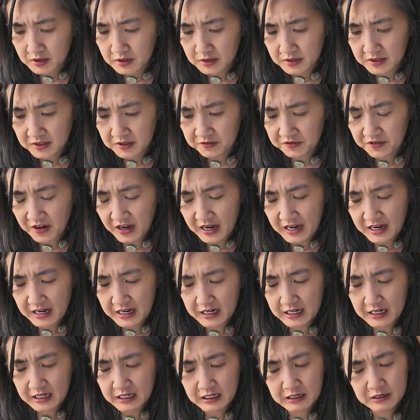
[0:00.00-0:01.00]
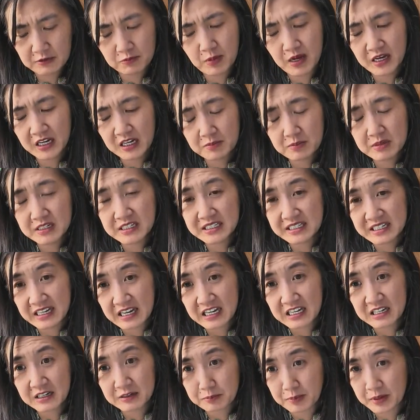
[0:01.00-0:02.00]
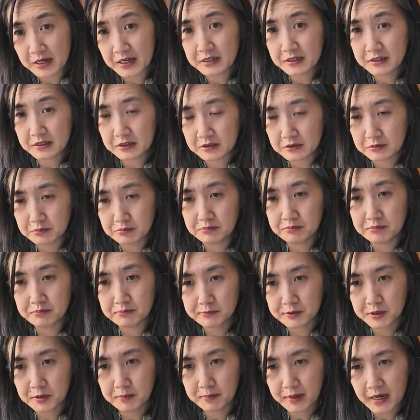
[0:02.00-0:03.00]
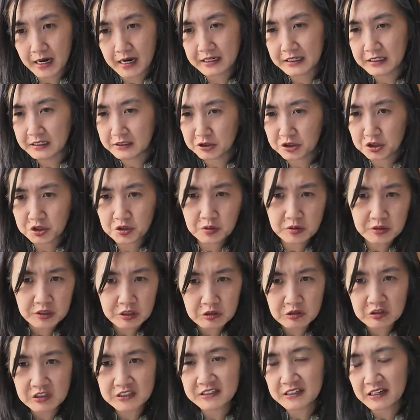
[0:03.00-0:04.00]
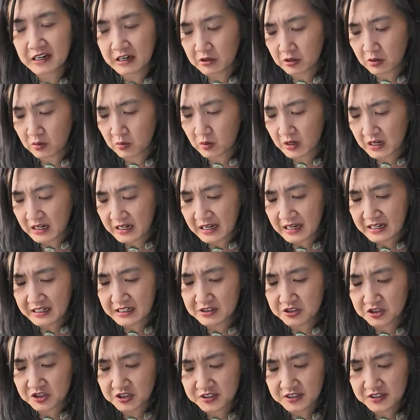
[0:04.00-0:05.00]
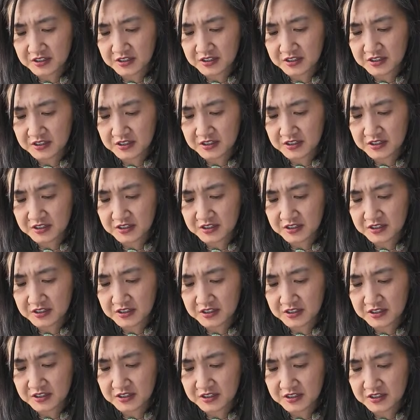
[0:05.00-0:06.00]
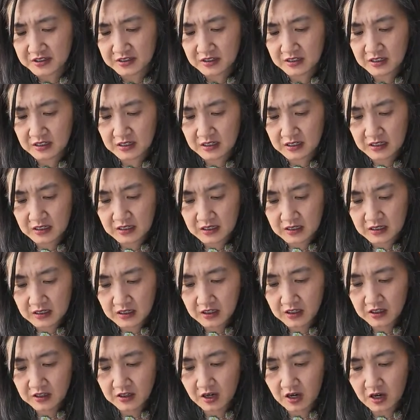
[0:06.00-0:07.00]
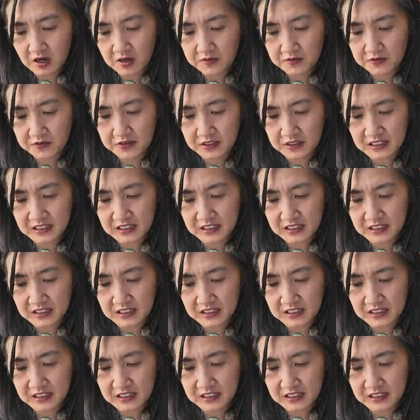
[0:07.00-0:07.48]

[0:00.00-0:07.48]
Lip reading: if I make a mistake by combining two units that I don't want, I can just cut off the link here.